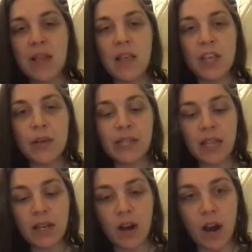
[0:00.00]
using
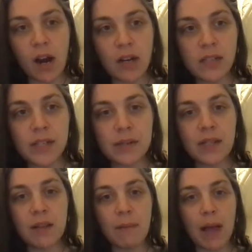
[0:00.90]
the cards, using
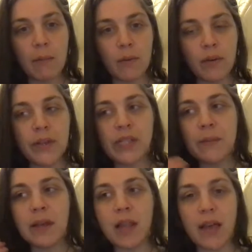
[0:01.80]
the Bible, using
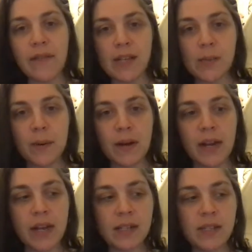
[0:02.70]
my life
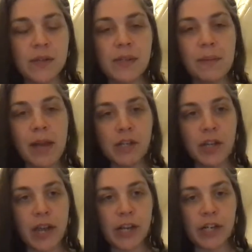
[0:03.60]
experience, using my
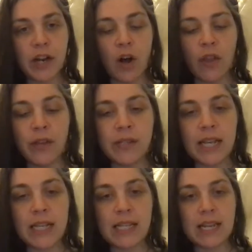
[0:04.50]
education, all those
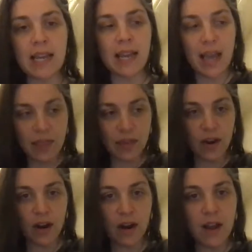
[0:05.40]
things
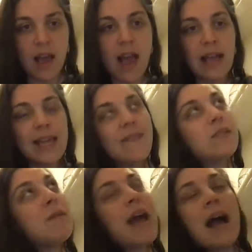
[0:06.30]
together gives
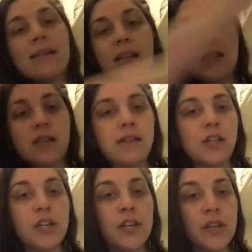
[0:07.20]
me access to such
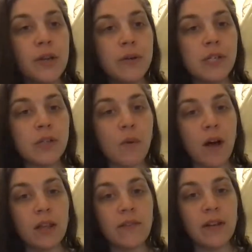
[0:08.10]
a huge
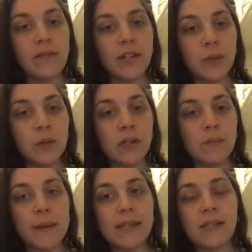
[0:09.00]
swath of individuals
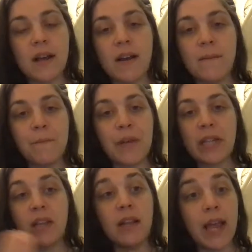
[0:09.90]
based on
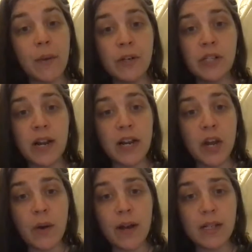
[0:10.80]
like the language that I
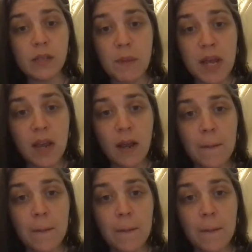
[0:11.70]
know how to speak,